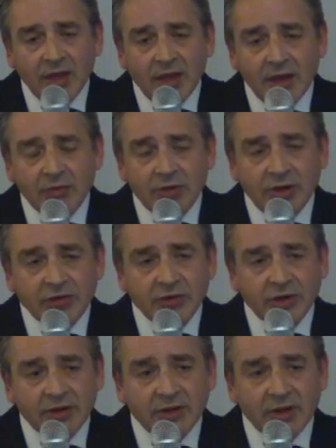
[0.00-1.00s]

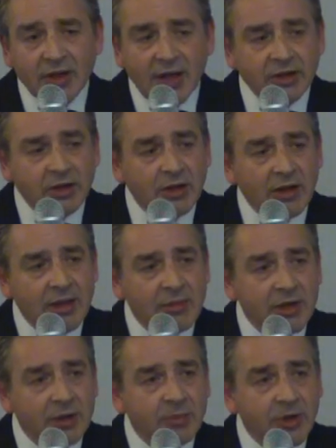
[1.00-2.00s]
recent, I don't know how
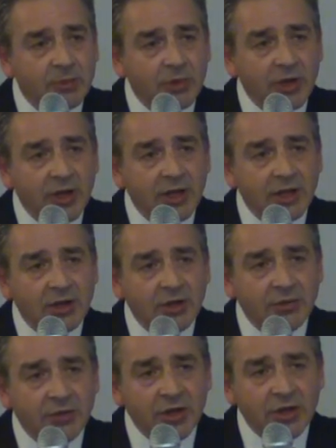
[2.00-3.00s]
many people here
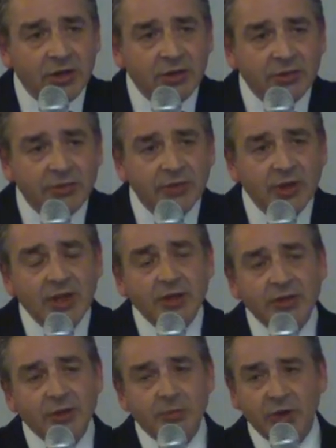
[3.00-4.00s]
have heard of
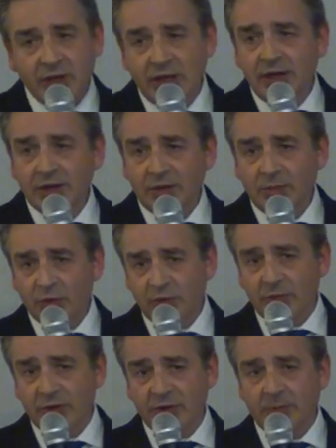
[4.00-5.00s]
the Pegida
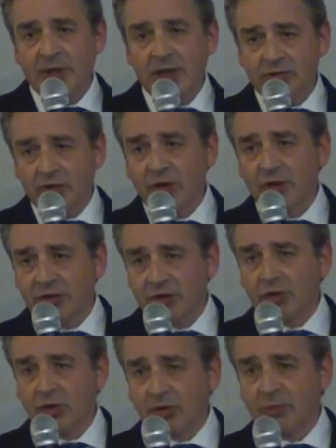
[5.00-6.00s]
movement, the
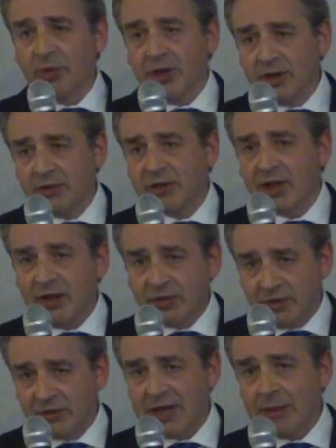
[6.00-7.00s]
Patriotic Europeans
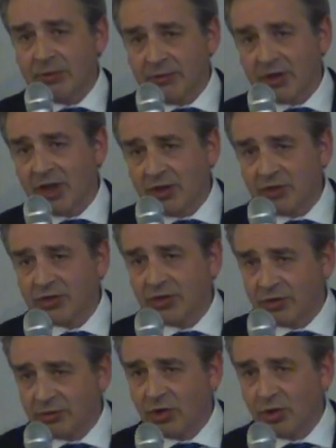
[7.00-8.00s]
Against the
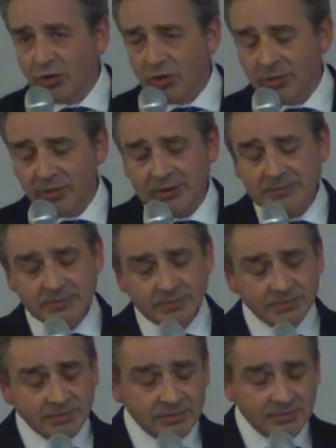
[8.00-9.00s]
Islamification of Europe.
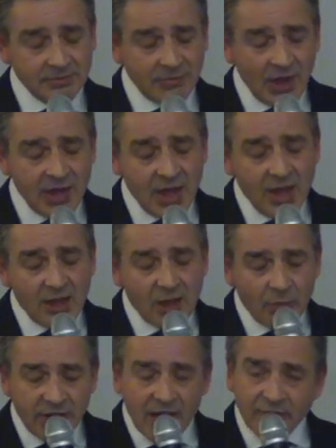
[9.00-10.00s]

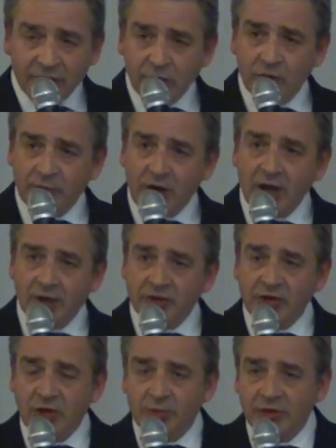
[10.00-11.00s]
And we have a new
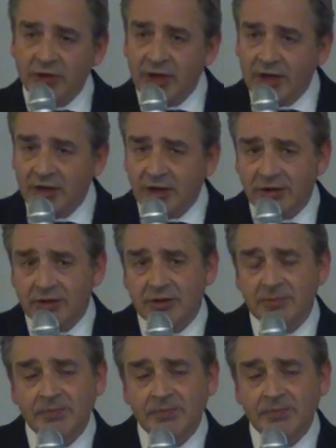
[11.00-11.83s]
branch opened in England.